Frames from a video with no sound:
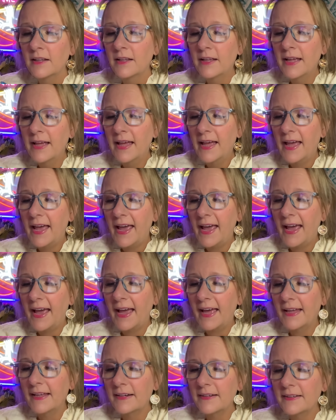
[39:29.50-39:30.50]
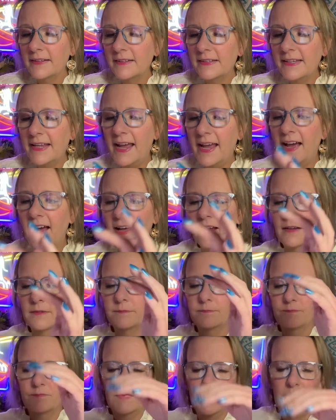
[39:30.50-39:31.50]
And yeah,
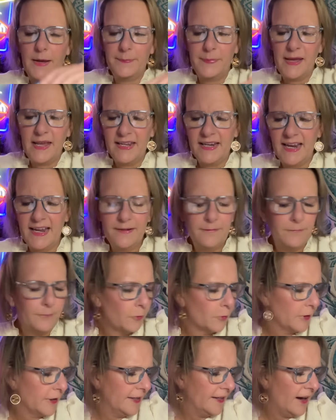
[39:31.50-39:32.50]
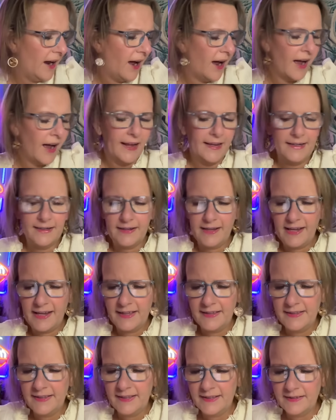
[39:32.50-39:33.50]
I paid $8.49. And
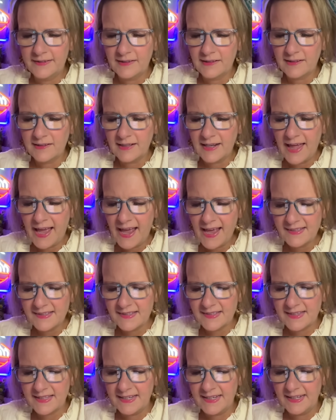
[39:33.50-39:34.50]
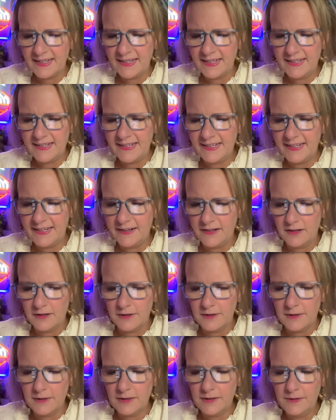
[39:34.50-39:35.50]
then the last thing in here
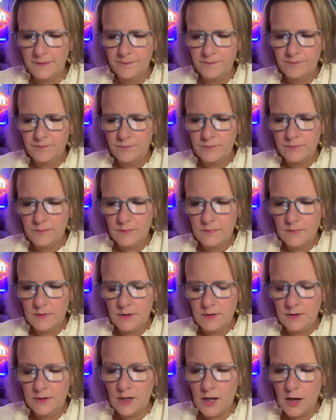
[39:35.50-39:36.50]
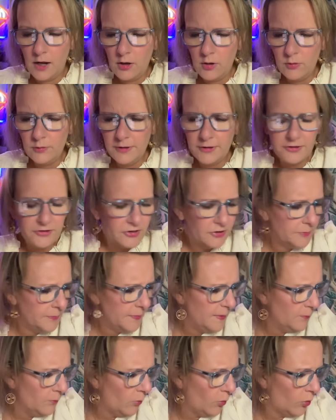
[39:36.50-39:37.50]
no, there should be
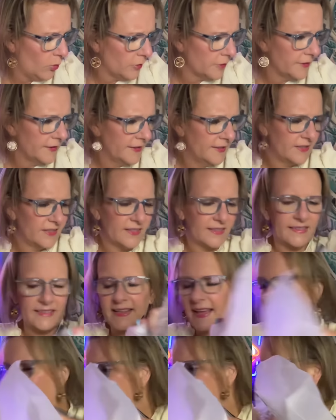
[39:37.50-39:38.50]
more than just that.